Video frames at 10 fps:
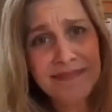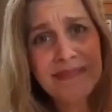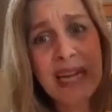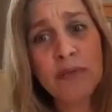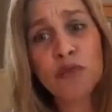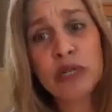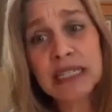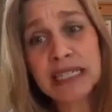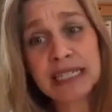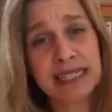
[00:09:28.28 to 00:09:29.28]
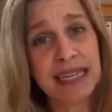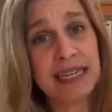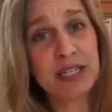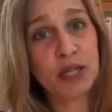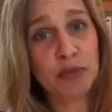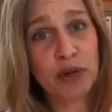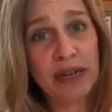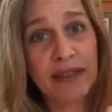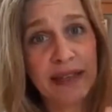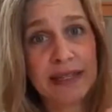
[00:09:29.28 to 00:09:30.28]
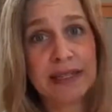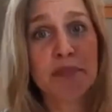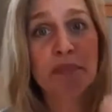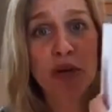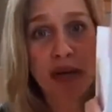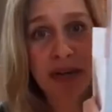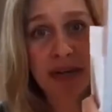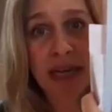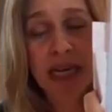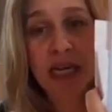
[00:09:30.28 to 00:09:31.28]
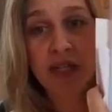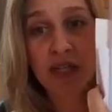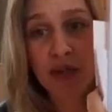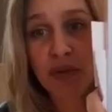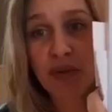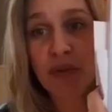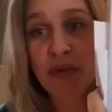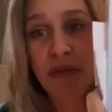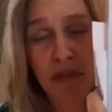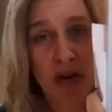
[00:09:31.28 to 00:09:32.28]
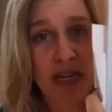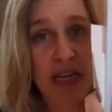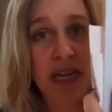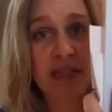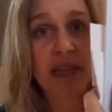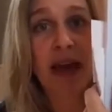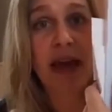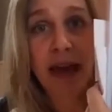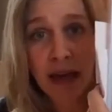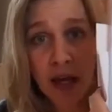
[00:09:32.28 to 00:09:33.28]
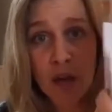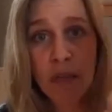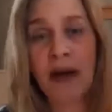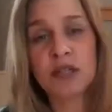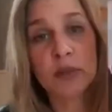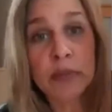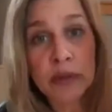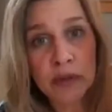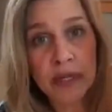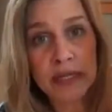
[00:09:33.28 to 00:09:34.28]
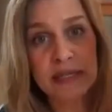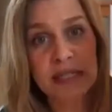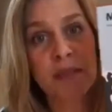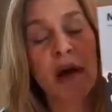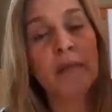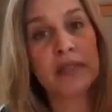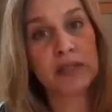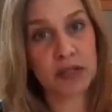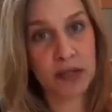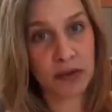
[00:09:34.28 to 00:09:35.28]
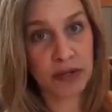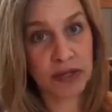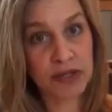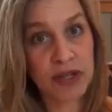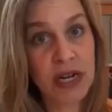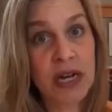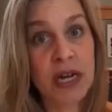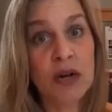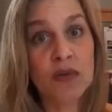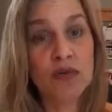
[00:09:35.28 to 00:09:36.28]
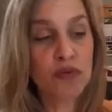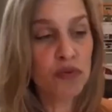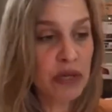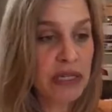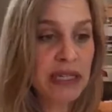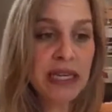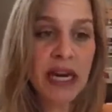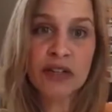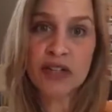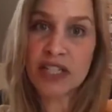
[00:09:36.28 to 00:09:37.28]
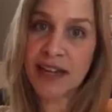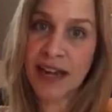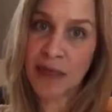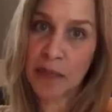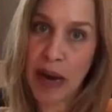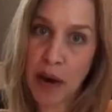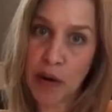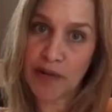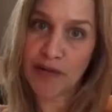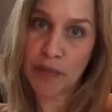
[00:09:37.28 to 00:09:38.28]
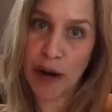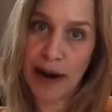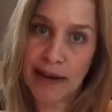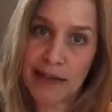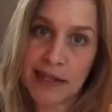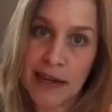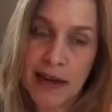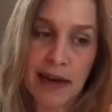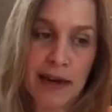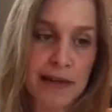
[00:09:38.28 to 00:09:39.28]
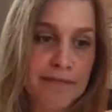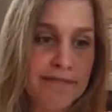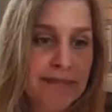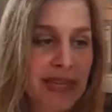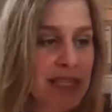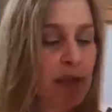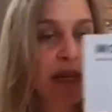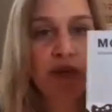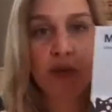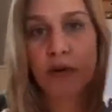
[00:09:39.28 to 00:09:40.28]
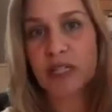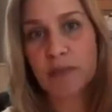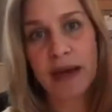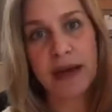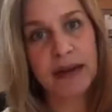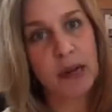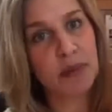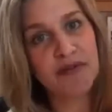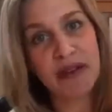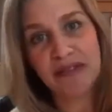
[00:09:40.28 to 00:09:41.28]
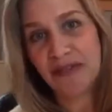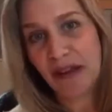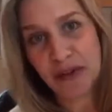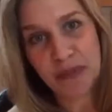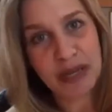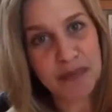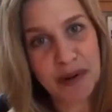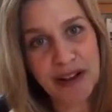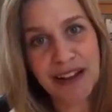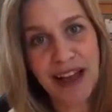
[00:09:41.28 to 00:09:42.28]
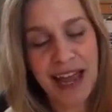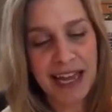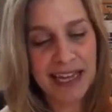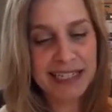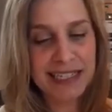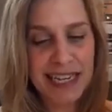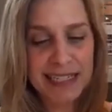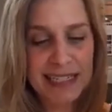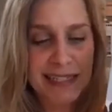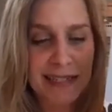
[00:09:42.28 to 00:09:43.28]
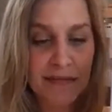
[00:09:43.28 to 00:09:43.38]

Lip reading: I'm really excited to bring this book to the market to help entrepreneurs and small business owners really understand the power of brand. It's been endorsed by a couple of my favorite people, and it's